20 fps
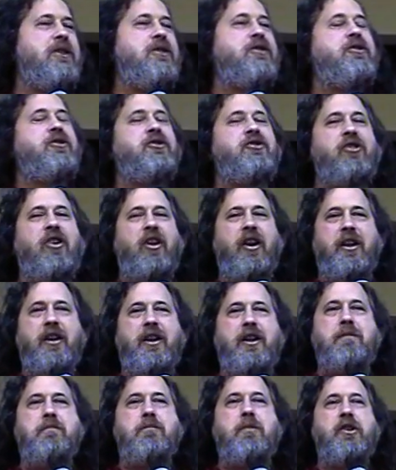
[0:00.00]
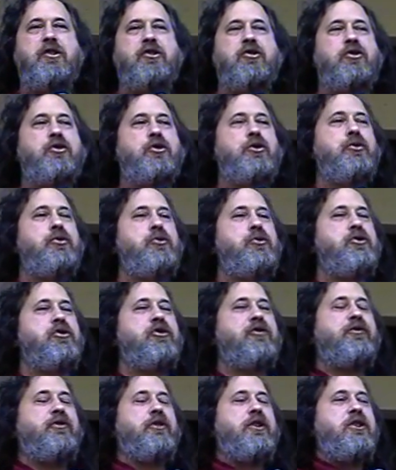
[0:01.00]
Society must
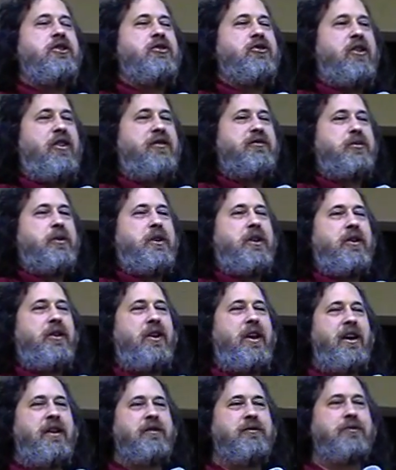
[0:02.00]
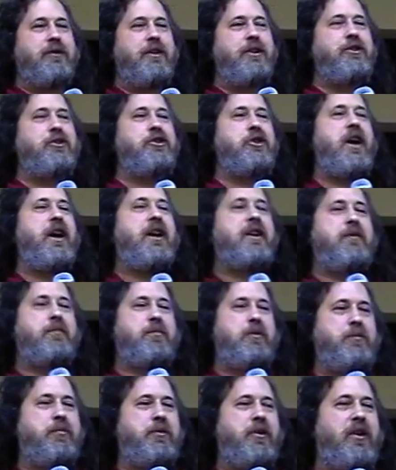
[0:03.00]
choose free software and
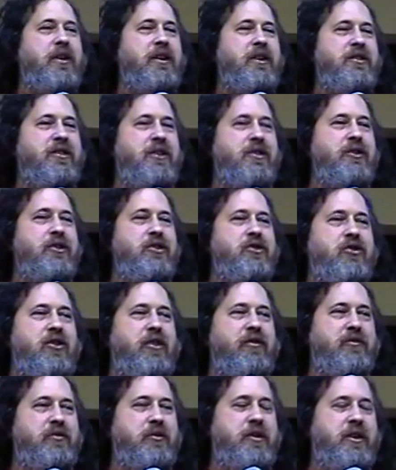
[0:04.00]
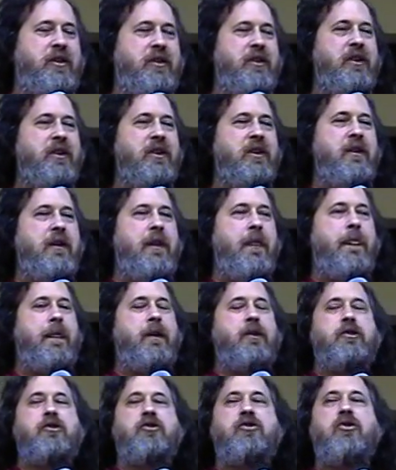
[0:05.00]
reject proprietary software.
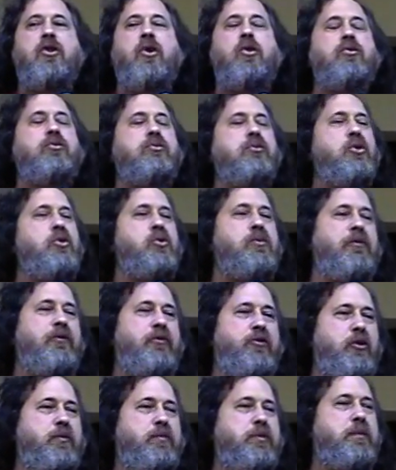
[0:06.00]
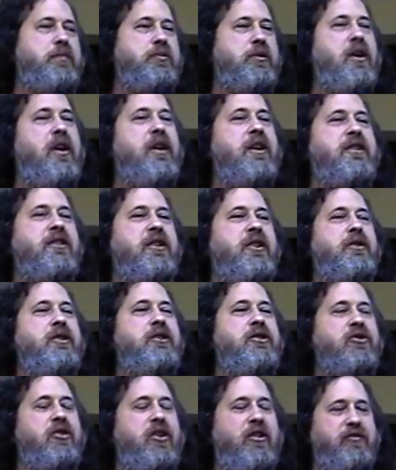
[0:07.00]
There is no room for
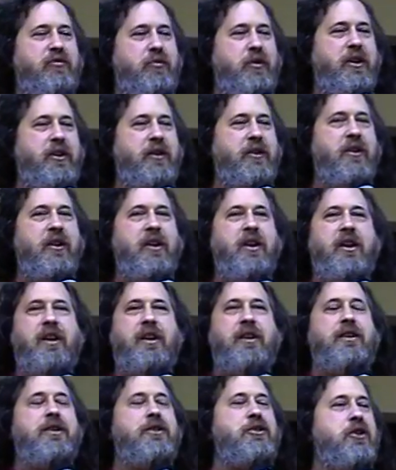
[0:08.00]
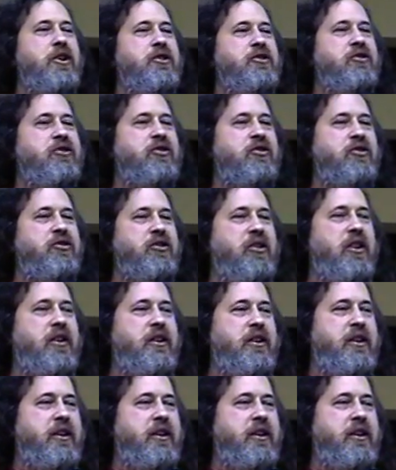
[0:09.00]
proprietary software in a just society.